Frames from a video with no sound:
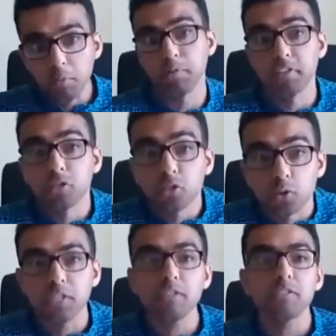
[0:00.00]
hope you've
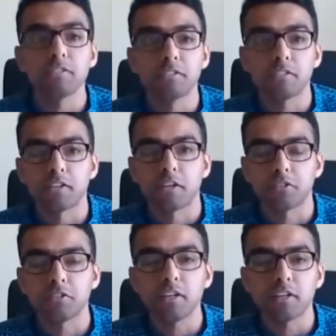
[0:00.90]
enjoyed this
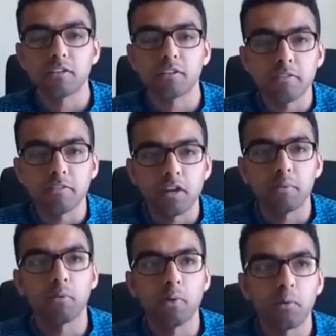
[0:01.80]
discussion and have
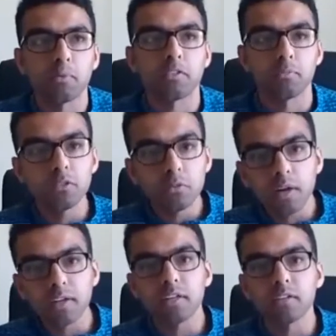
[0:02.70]
come away with some new
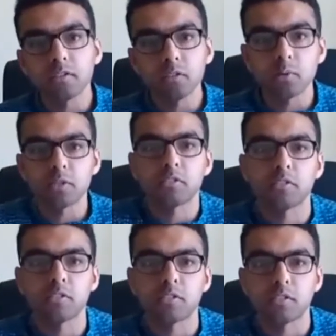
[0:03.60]
ideas, new
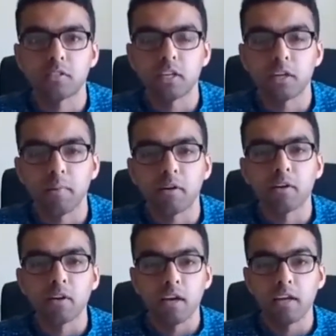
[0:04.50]
questions to think
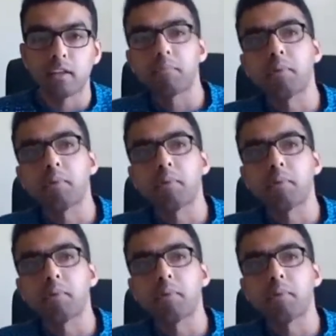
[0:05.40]
about, and that